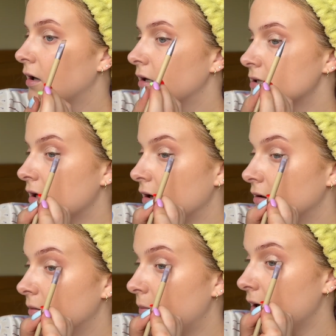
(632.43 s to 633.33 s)
is like
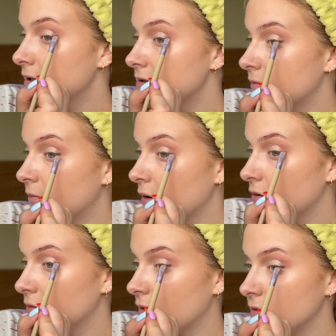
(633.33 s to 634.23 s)
the best of
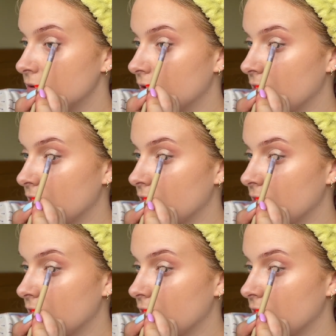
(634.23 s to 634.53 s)
both worlds.